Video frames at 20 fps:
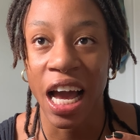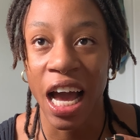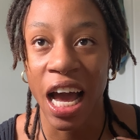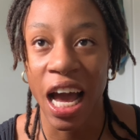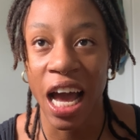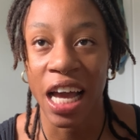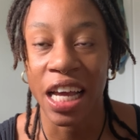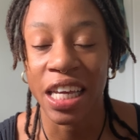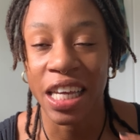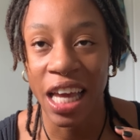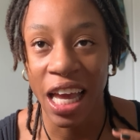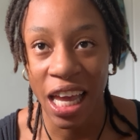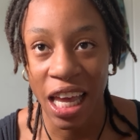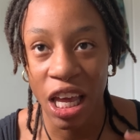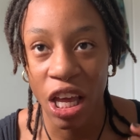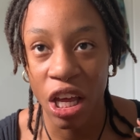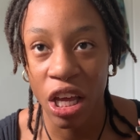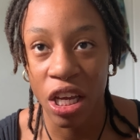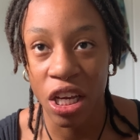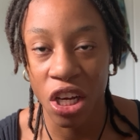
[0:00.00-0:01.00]
I
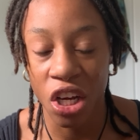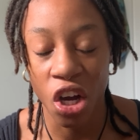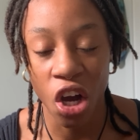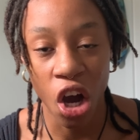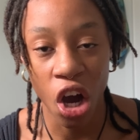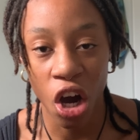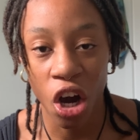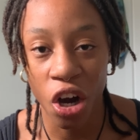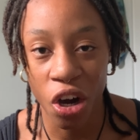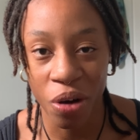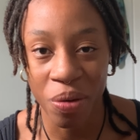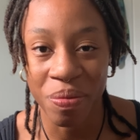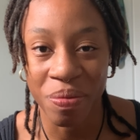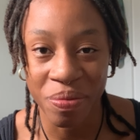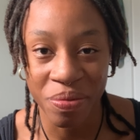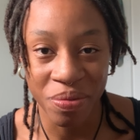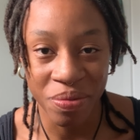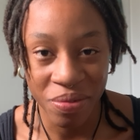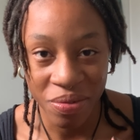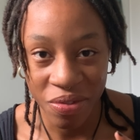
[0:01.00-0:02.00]
can't come